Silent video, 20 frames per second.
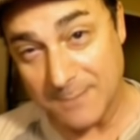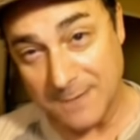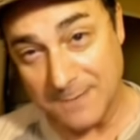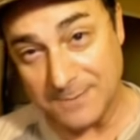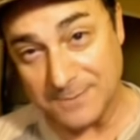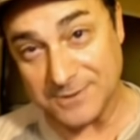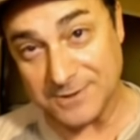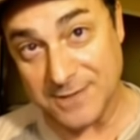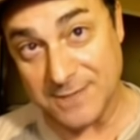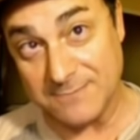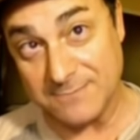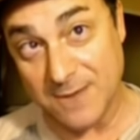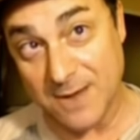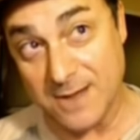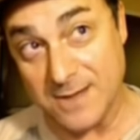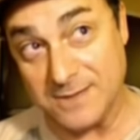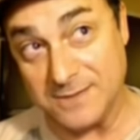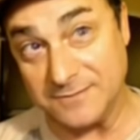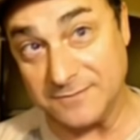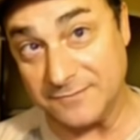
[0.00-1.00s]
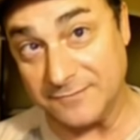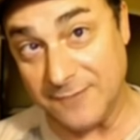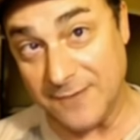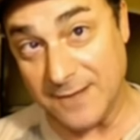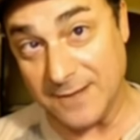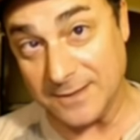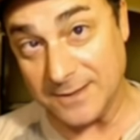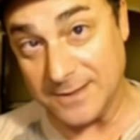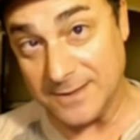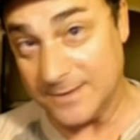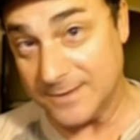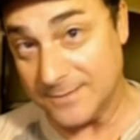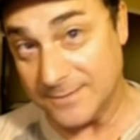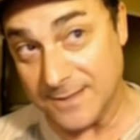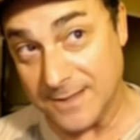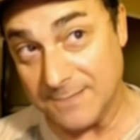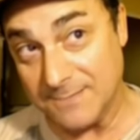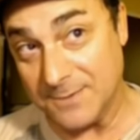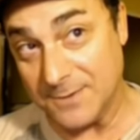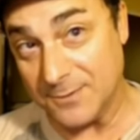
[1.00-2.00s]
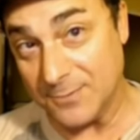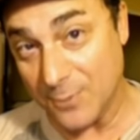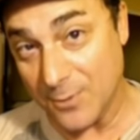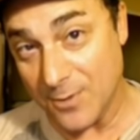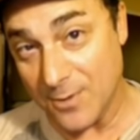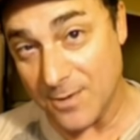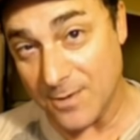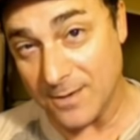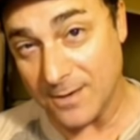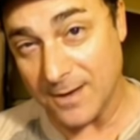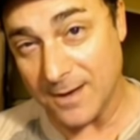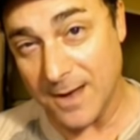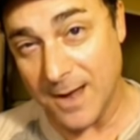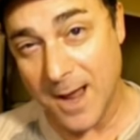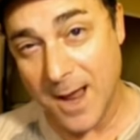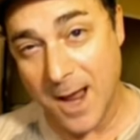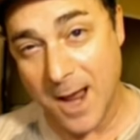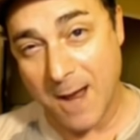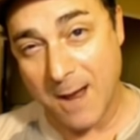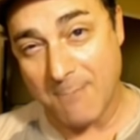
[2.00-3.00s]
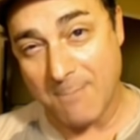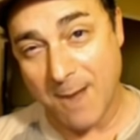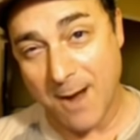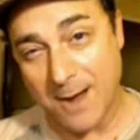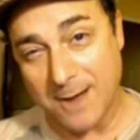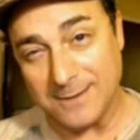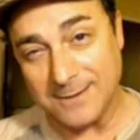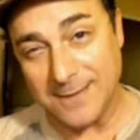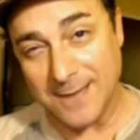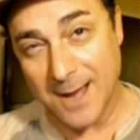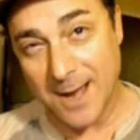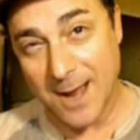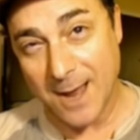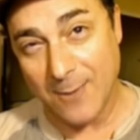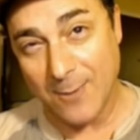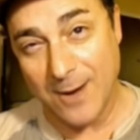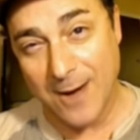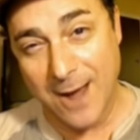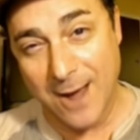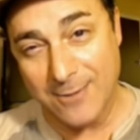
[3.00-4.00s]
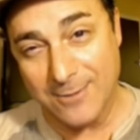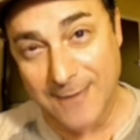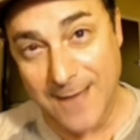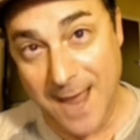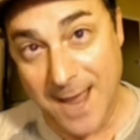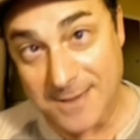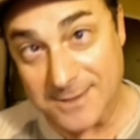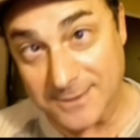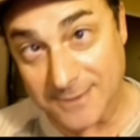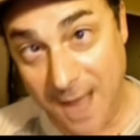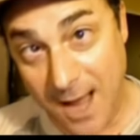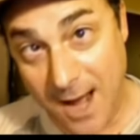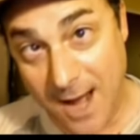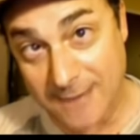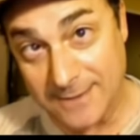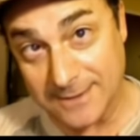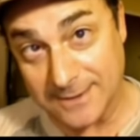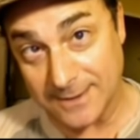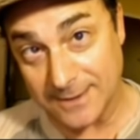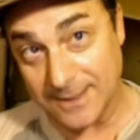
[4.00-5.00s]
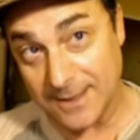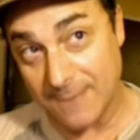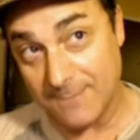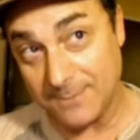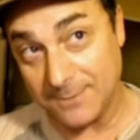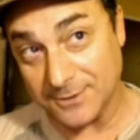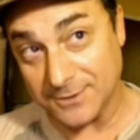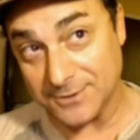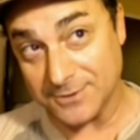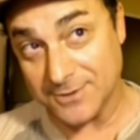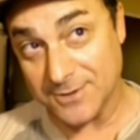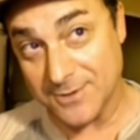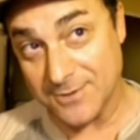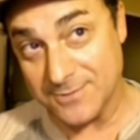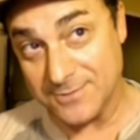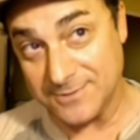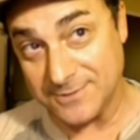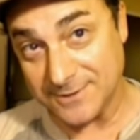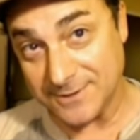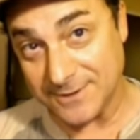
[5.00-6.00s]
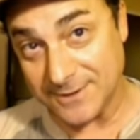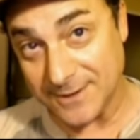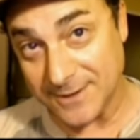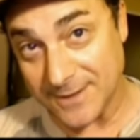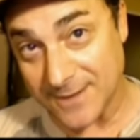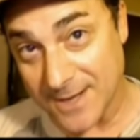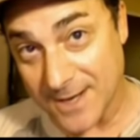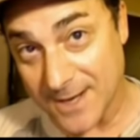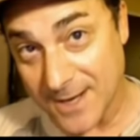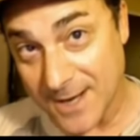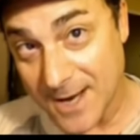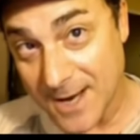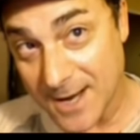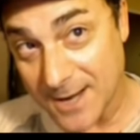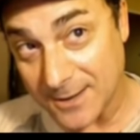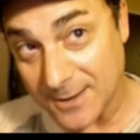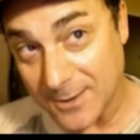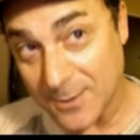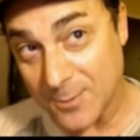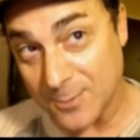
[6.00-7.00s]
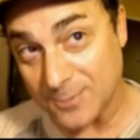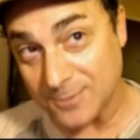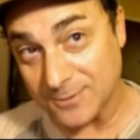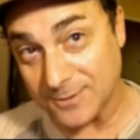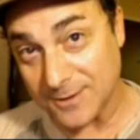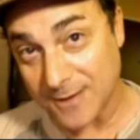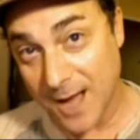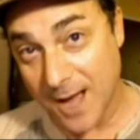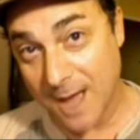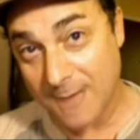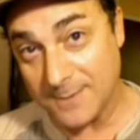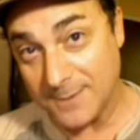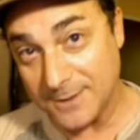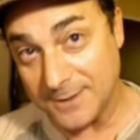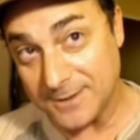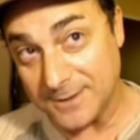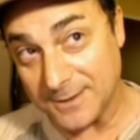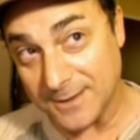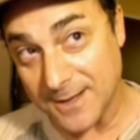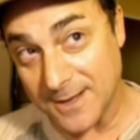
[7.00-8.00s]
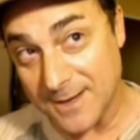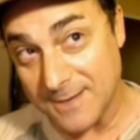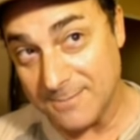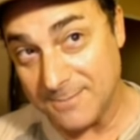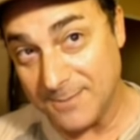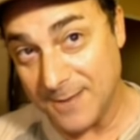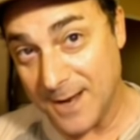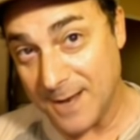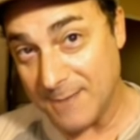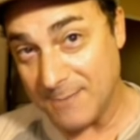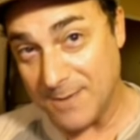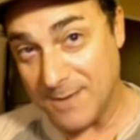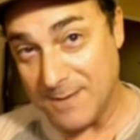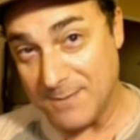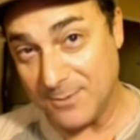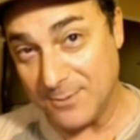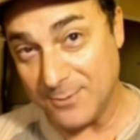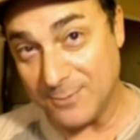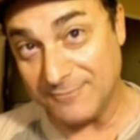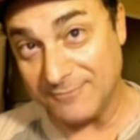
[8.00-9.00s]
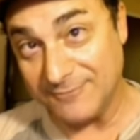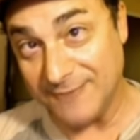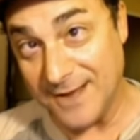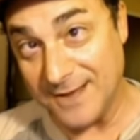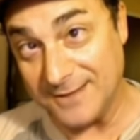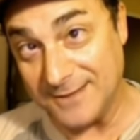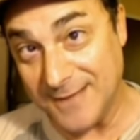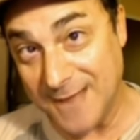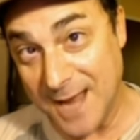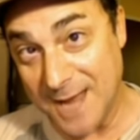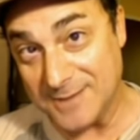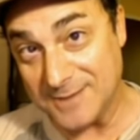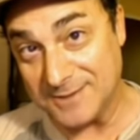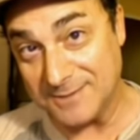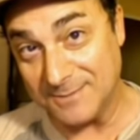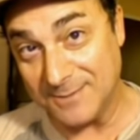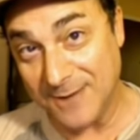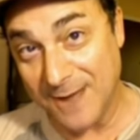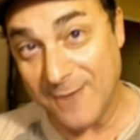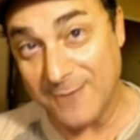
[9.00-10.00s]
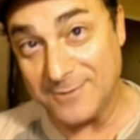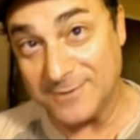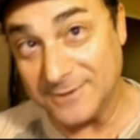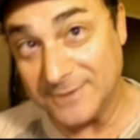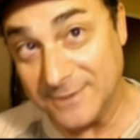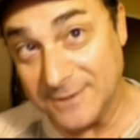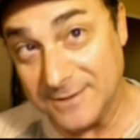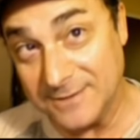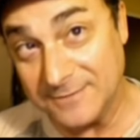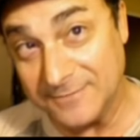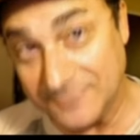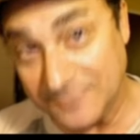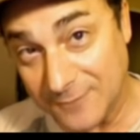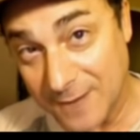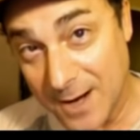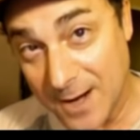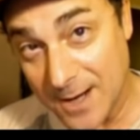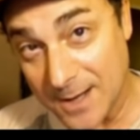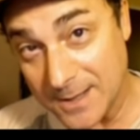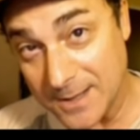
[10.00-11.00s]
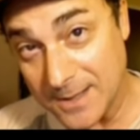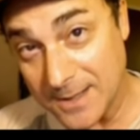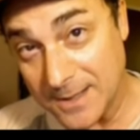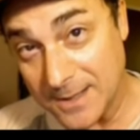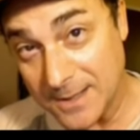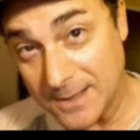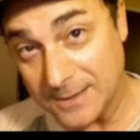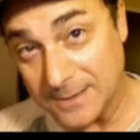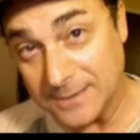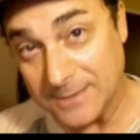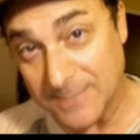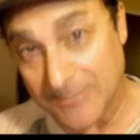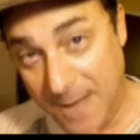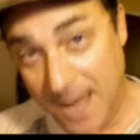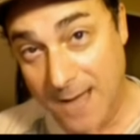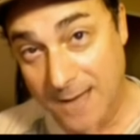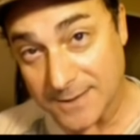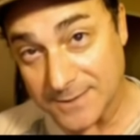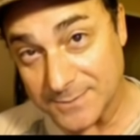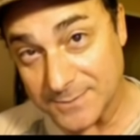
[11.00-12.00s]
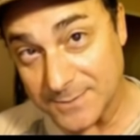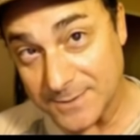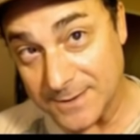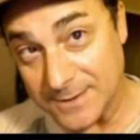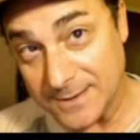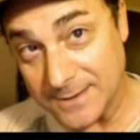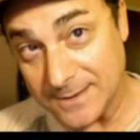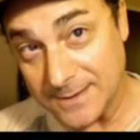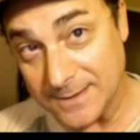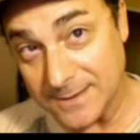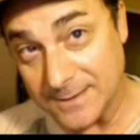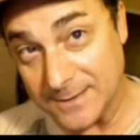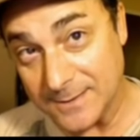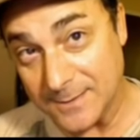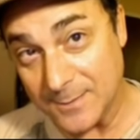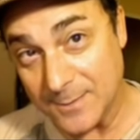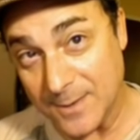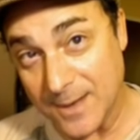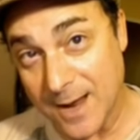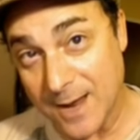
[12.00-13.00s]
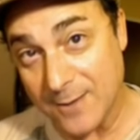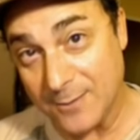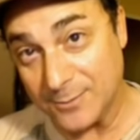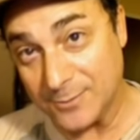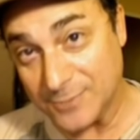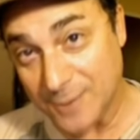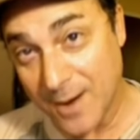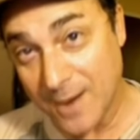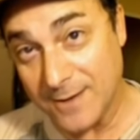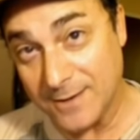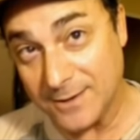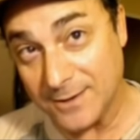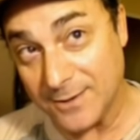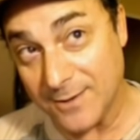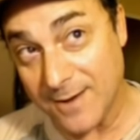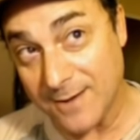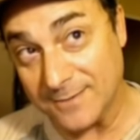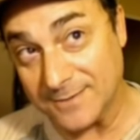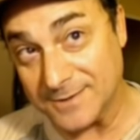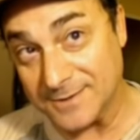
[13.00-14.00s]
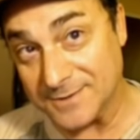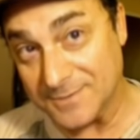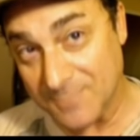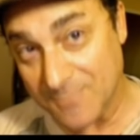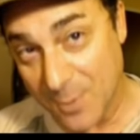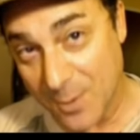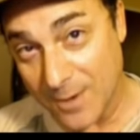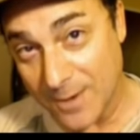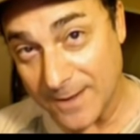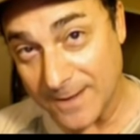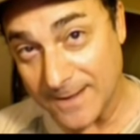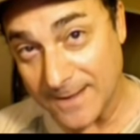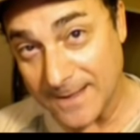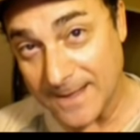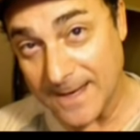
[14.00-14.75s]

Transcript: People seem nice and friendly, don't get me wrong. But uh, I went out last night, did a couple of shows at a, uh, at a local comedy club. People were fantastic, but I was a little afraid, to be honest with you, when I tried to go out this morning.